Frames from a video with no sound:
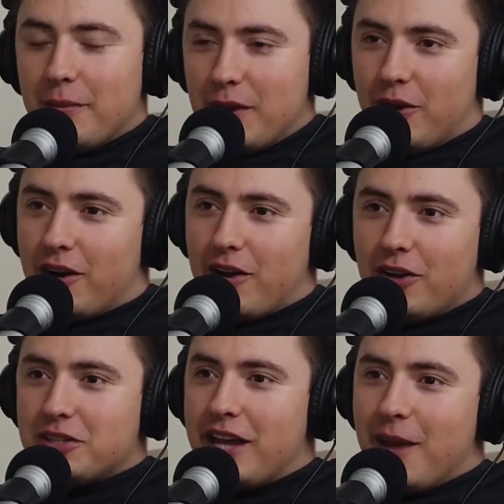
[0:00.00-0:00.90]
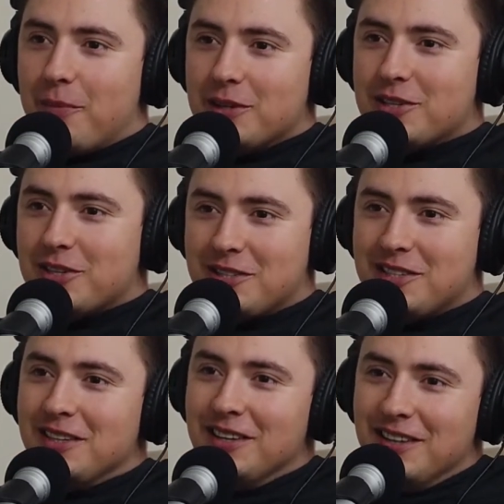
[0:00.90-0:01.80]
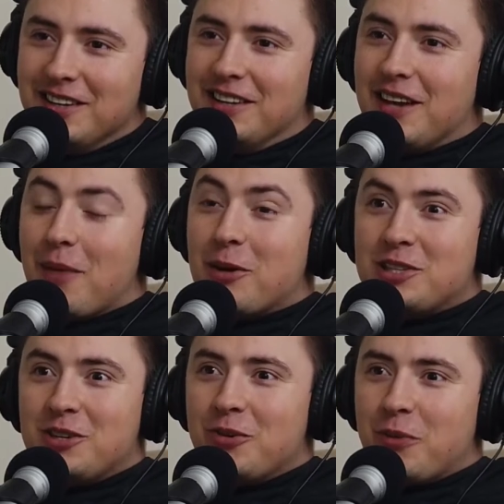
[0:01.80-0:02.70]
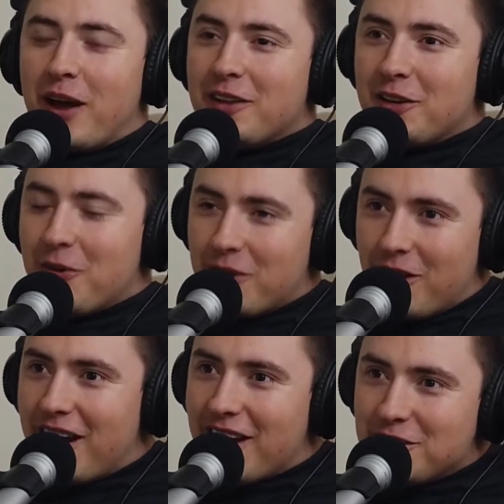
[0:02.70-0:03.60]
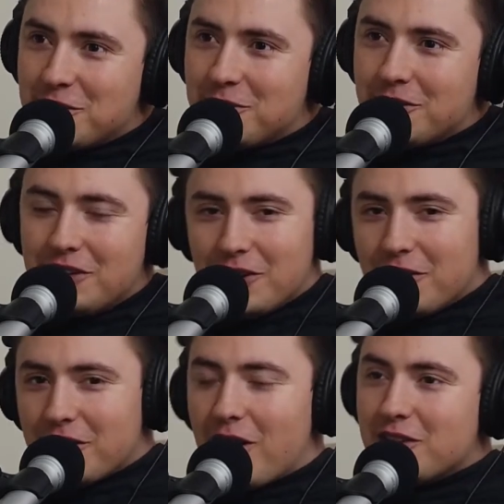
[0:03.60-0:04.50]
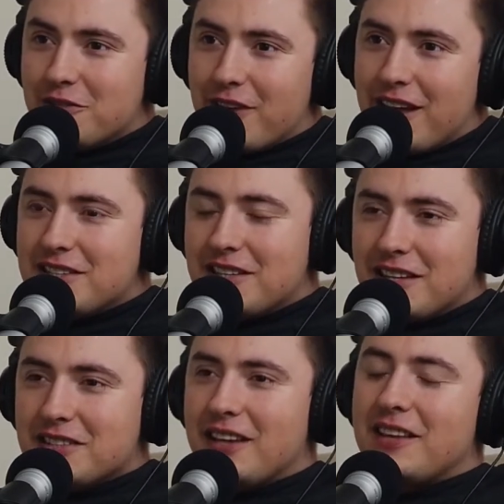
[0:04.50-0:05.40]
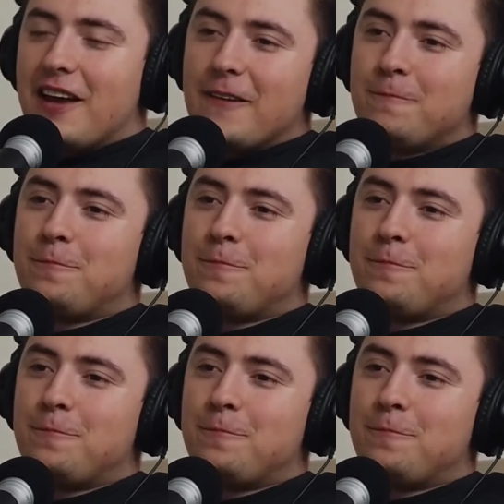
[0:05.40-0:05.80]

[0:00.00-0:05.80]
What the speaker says: I mean, you're on a college campus. There's not much to do rather than go to all the ice, you know, the college events and things like that.